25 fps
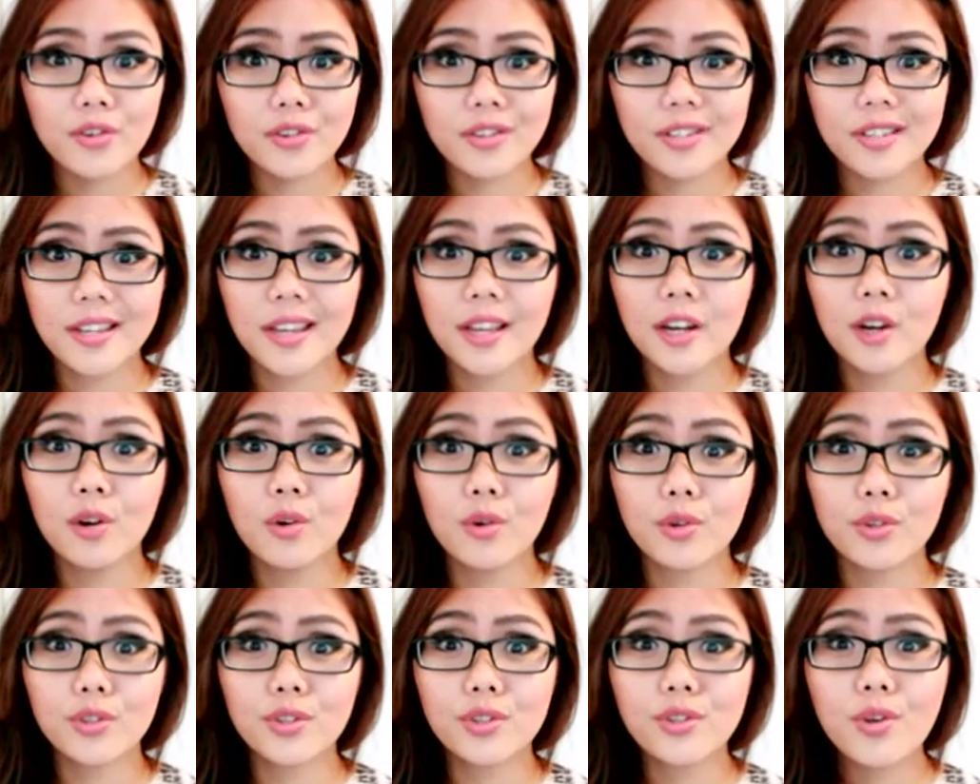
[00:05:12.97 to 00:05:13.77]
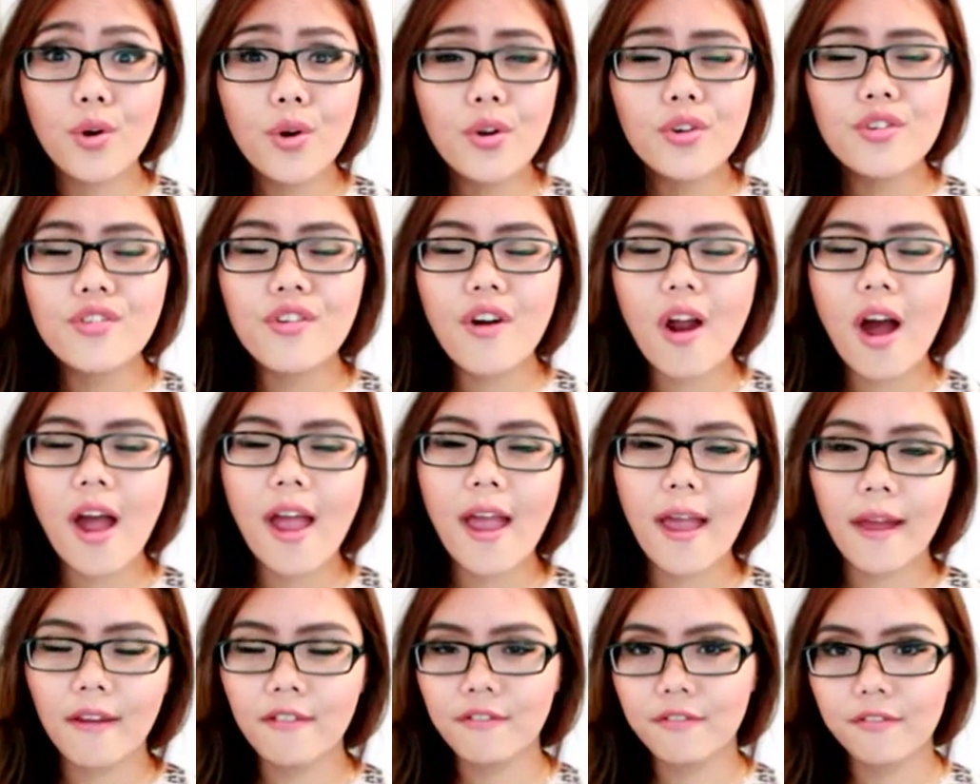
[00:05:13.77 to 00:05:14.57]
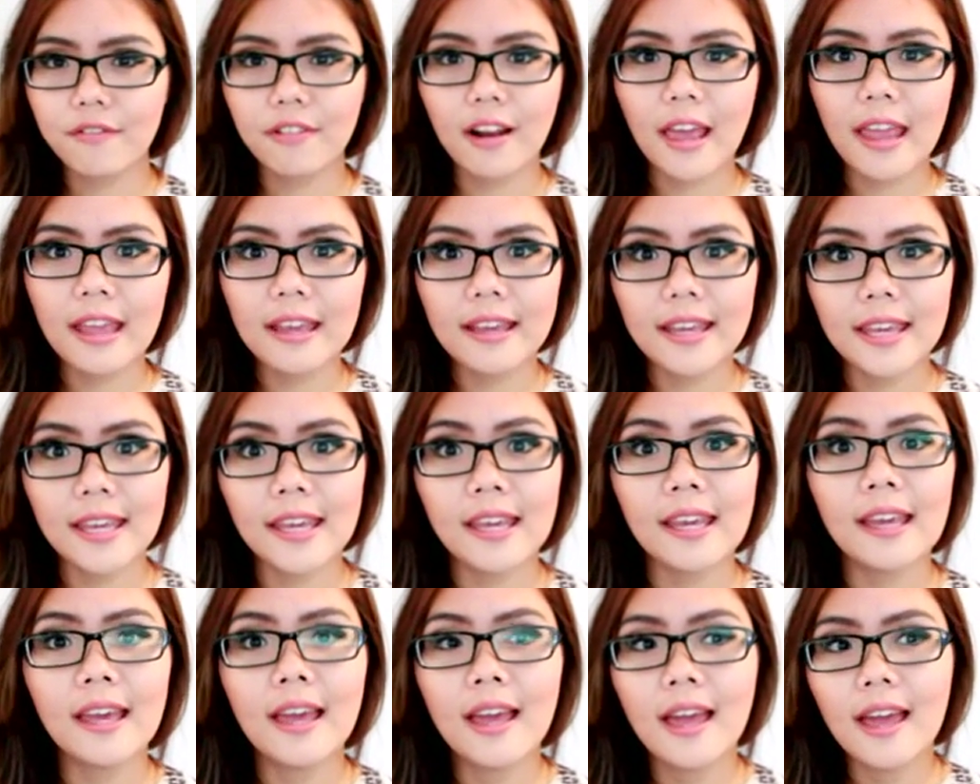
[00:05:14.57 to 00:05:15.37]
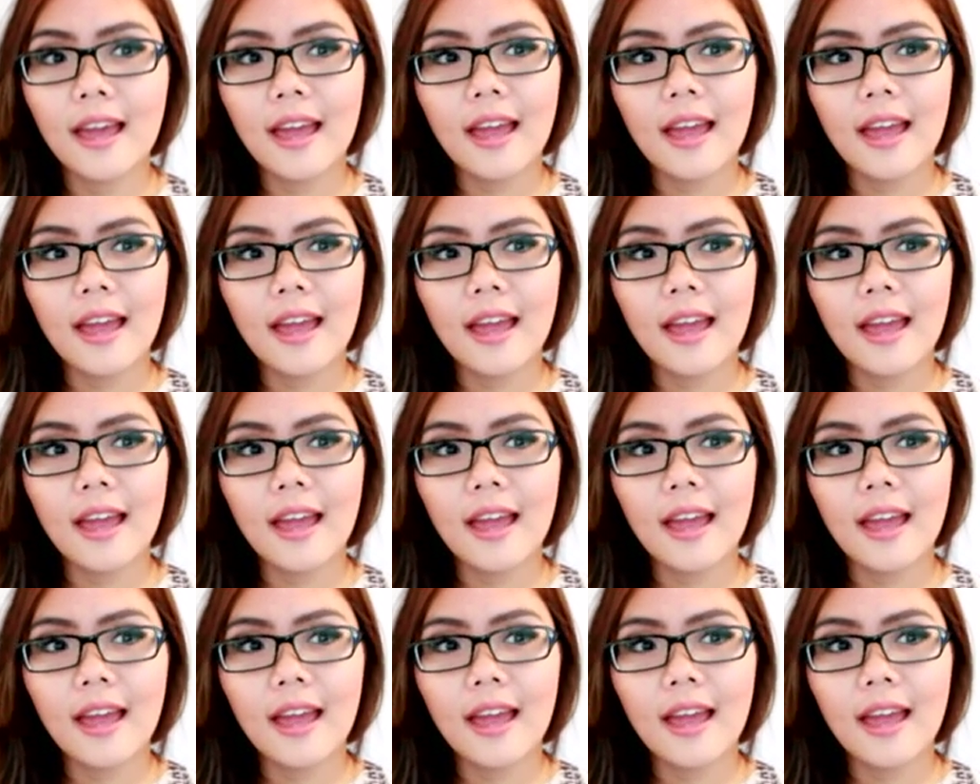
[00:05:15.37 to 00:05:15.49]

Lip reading: your skin look so dry and flaky.